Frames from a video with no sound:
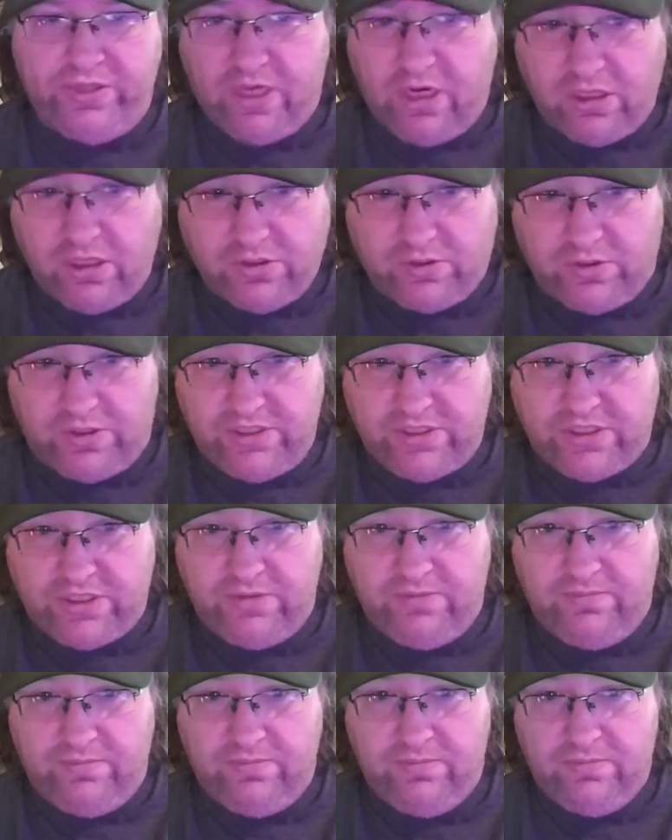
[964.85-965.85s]
cartridge.
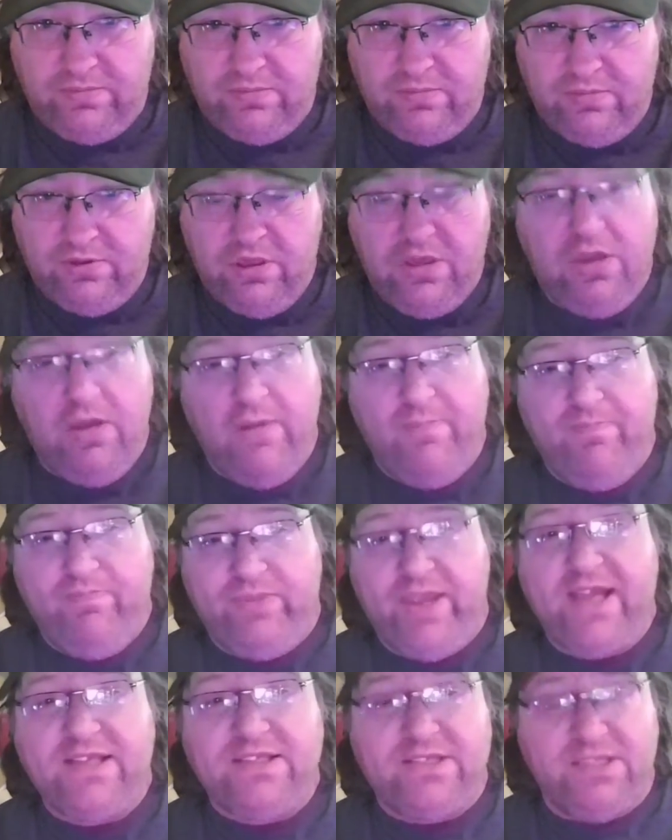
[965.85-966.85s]

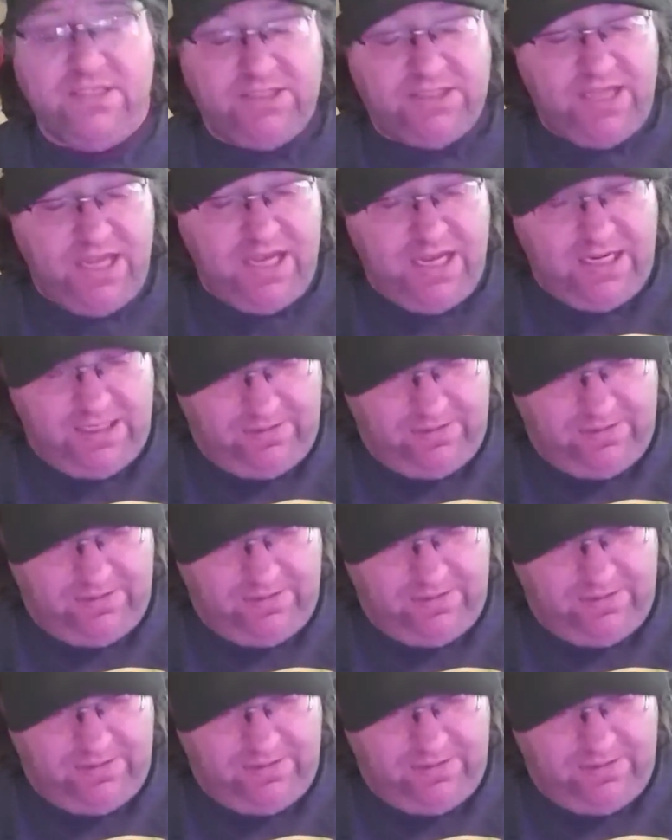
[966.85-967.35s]
That's insane.